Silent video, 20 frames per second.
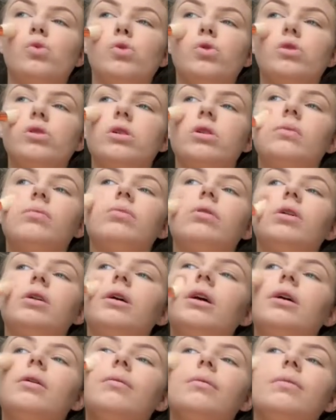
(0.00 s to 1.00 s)
is just put
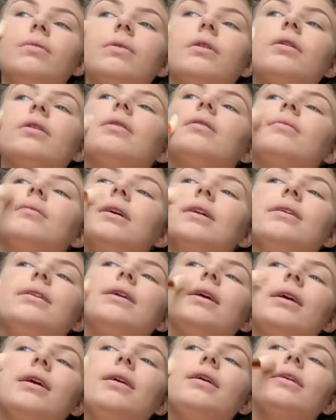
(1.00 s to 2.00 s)
it on my
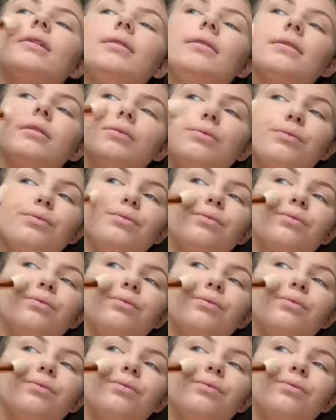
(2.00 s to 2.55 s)
cheeks.